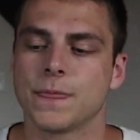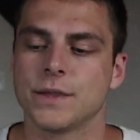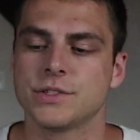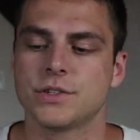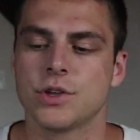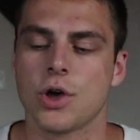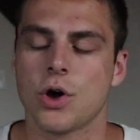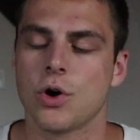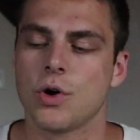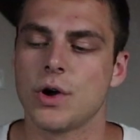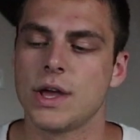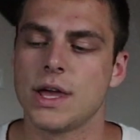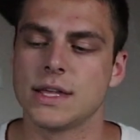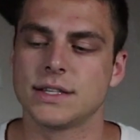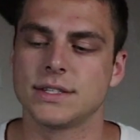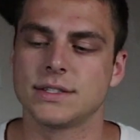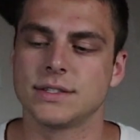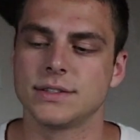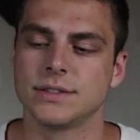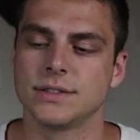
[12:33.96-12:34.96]
So
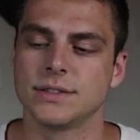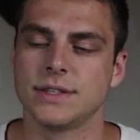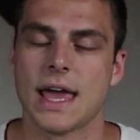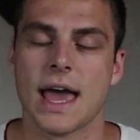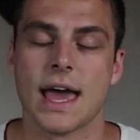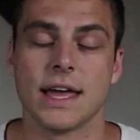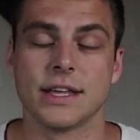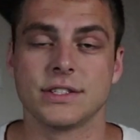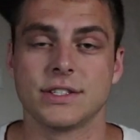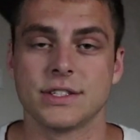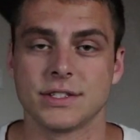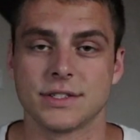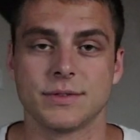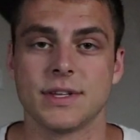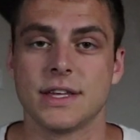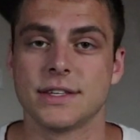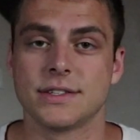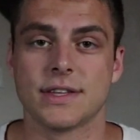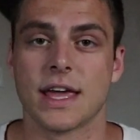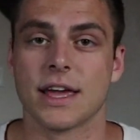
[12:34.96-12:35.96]
it's
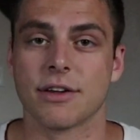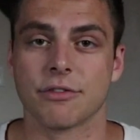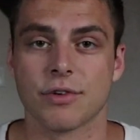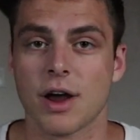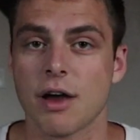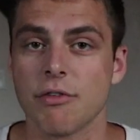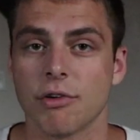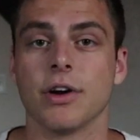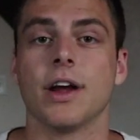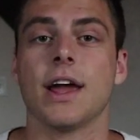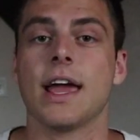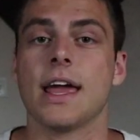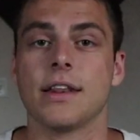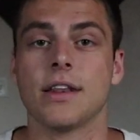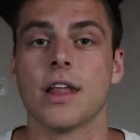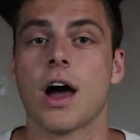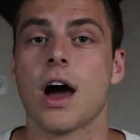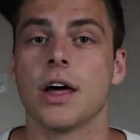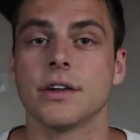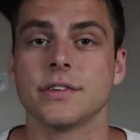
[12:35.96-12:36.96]
taken forever.
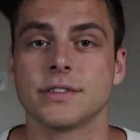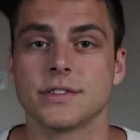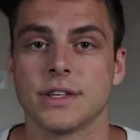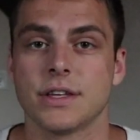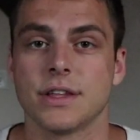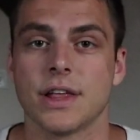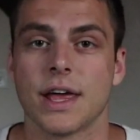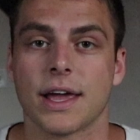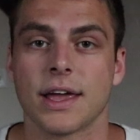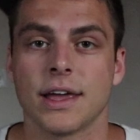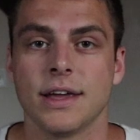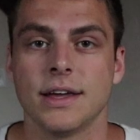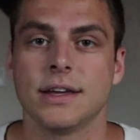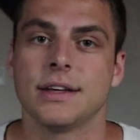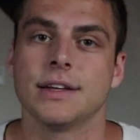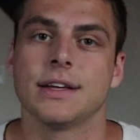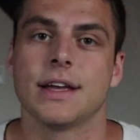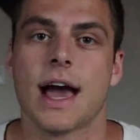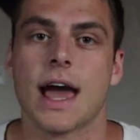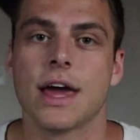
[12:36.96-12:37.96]
And honestly, like,
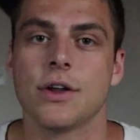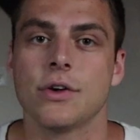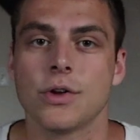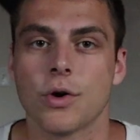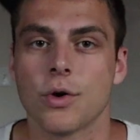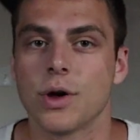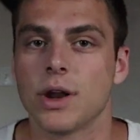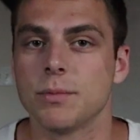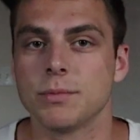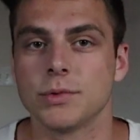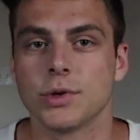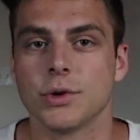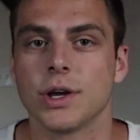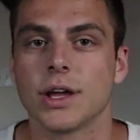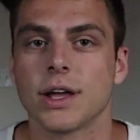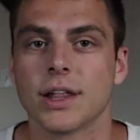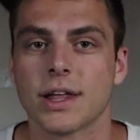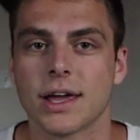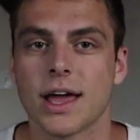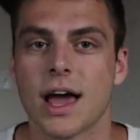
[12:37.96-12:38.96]
I don't know what I'm
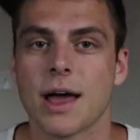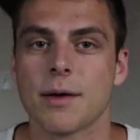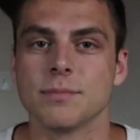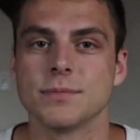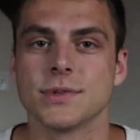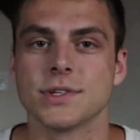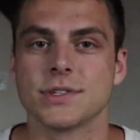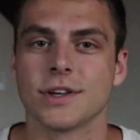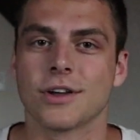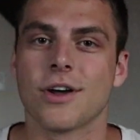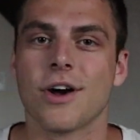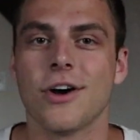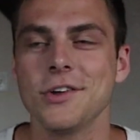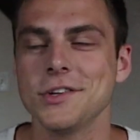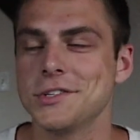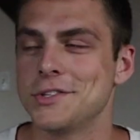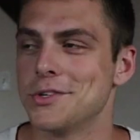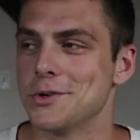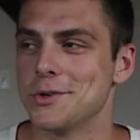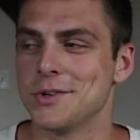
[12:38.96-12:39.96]
doing. Like, I'm just a
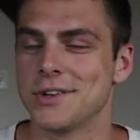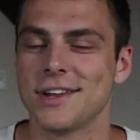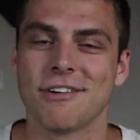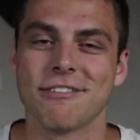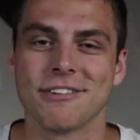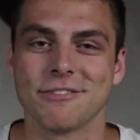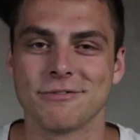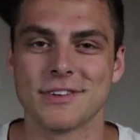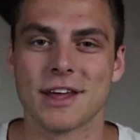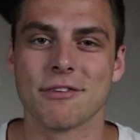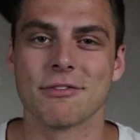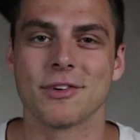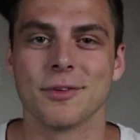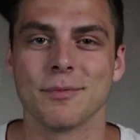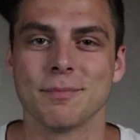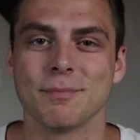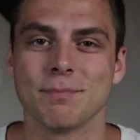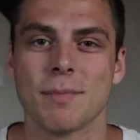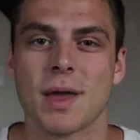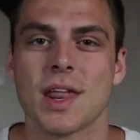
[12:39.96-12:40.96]
college student. I've never
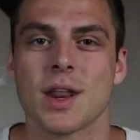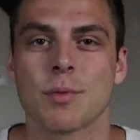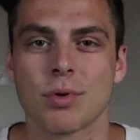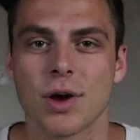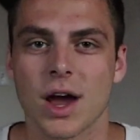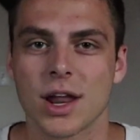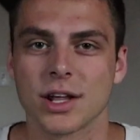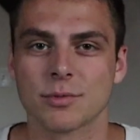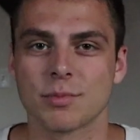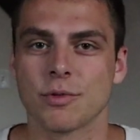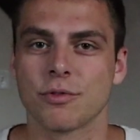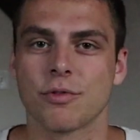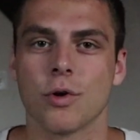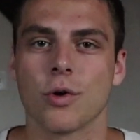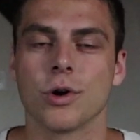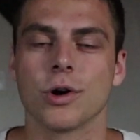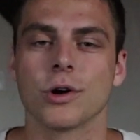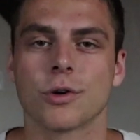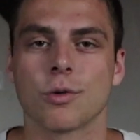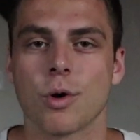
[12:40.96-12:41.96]
made a product
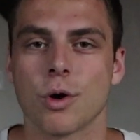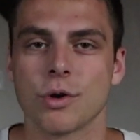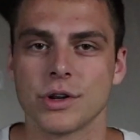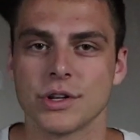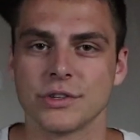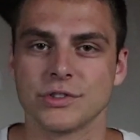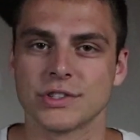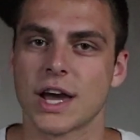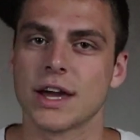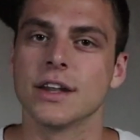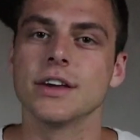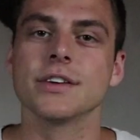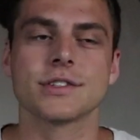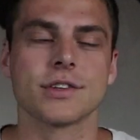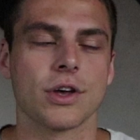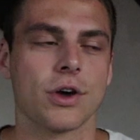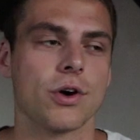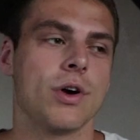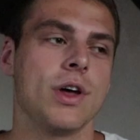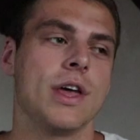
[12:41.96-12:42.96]
before or quoted in China.
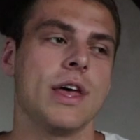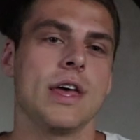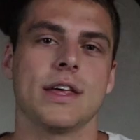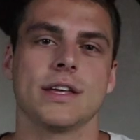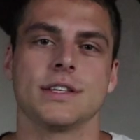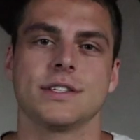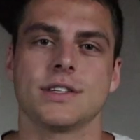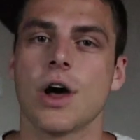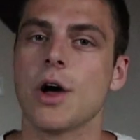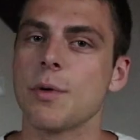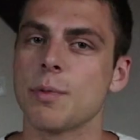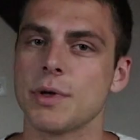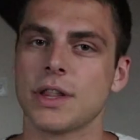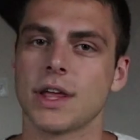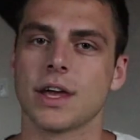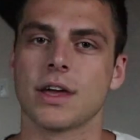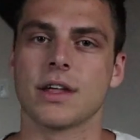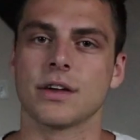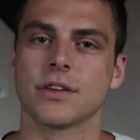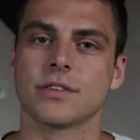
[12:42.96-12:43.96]
So this has all been
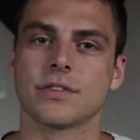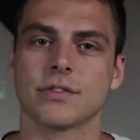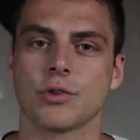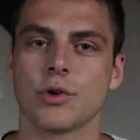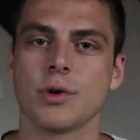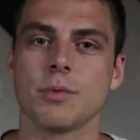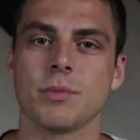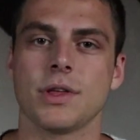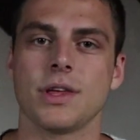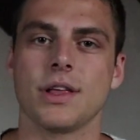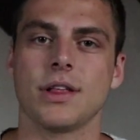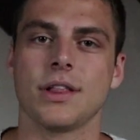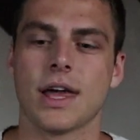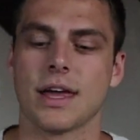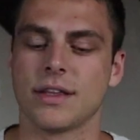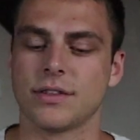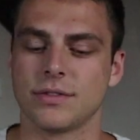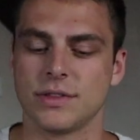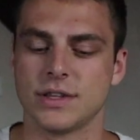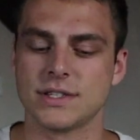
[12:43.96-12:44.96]
like
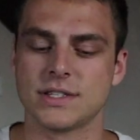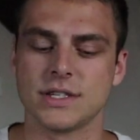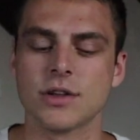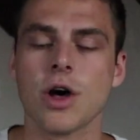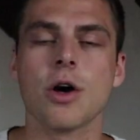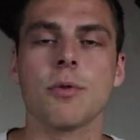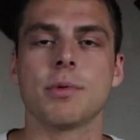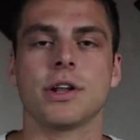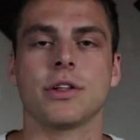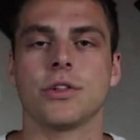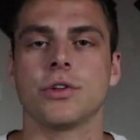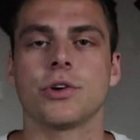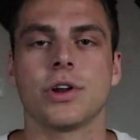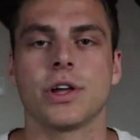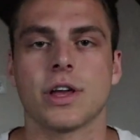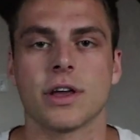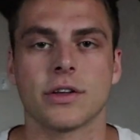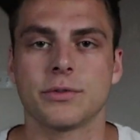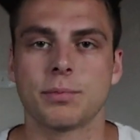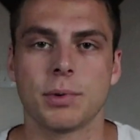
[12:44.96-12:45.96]
this has all been a
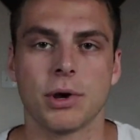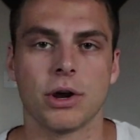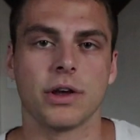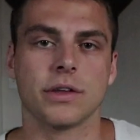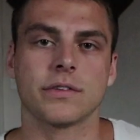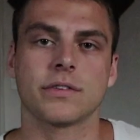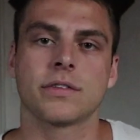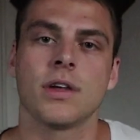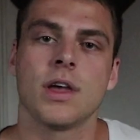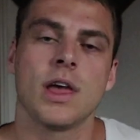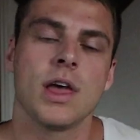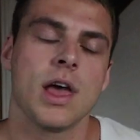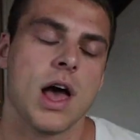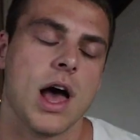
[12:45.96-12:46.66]
learning experience.